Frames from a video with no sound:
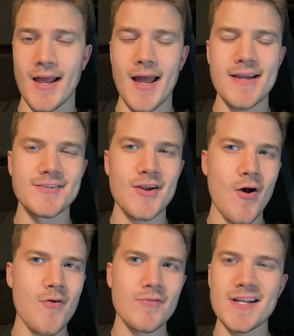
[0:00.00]
I can
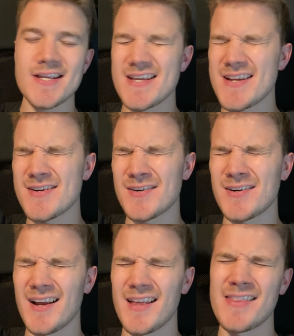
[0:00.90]
already hear
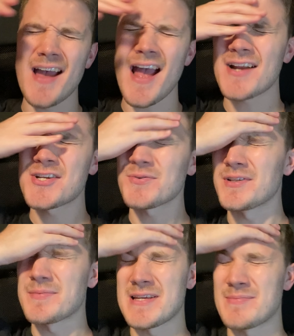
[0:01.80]
the
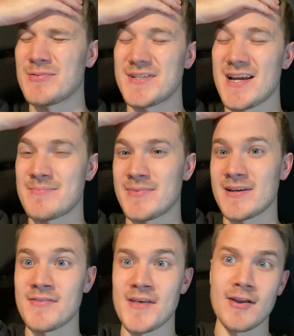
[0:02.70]
actually people
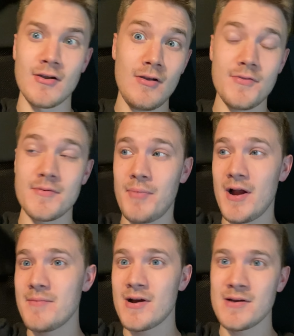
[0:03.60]
typing that, oh, the
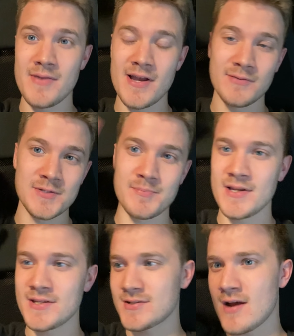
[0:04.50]
Bye Bye Man was
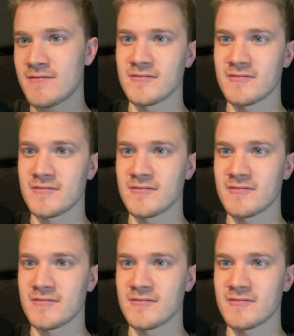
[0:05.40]
based off